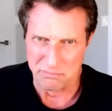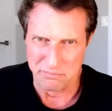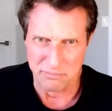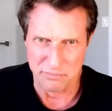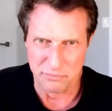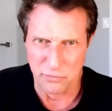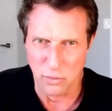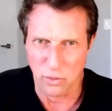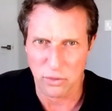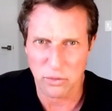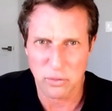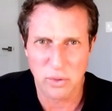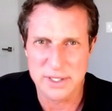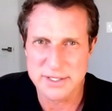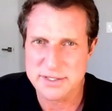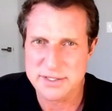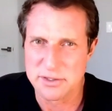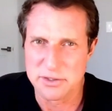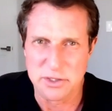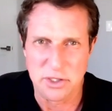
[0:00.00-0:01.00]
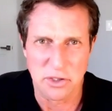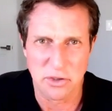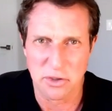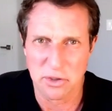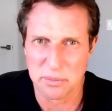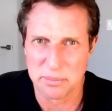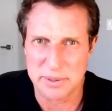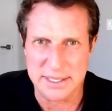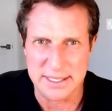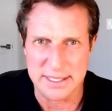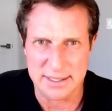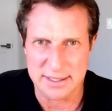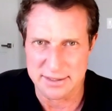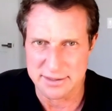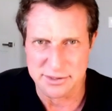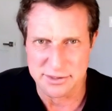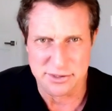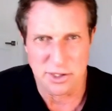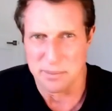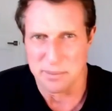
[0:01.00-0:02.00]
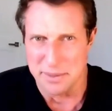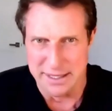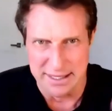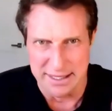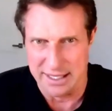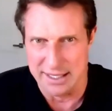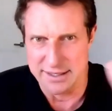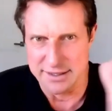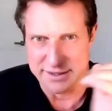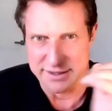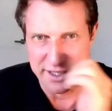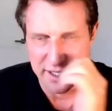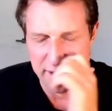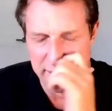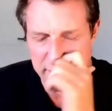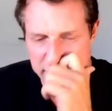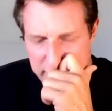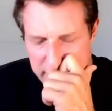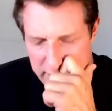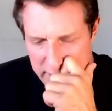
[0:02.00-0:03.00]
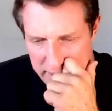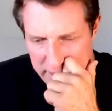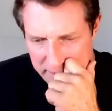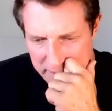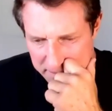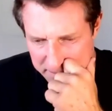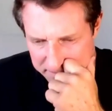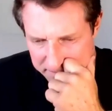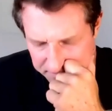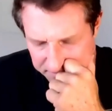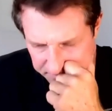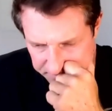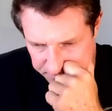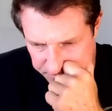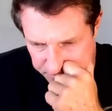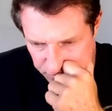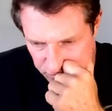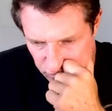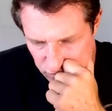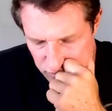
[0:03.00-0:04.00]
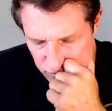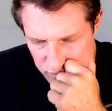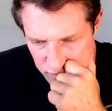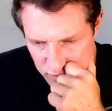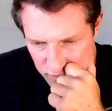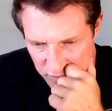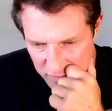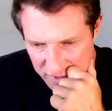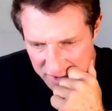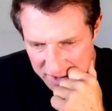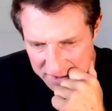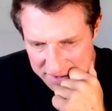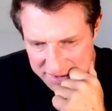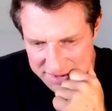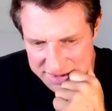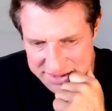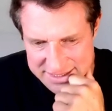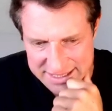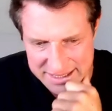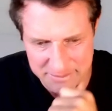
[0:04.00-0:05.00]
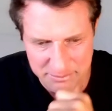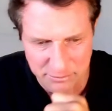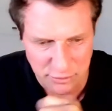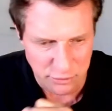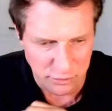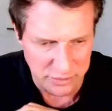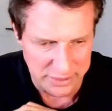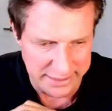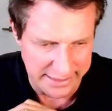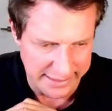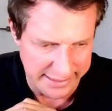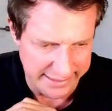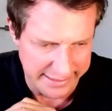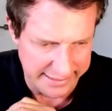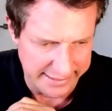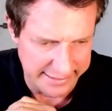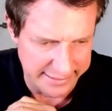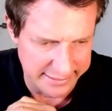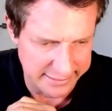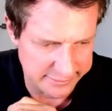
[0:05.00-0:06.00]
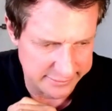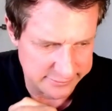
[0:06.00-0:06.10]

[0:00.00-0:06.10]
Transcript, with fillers: northwestern European Germany kind of stuff. Um, team three.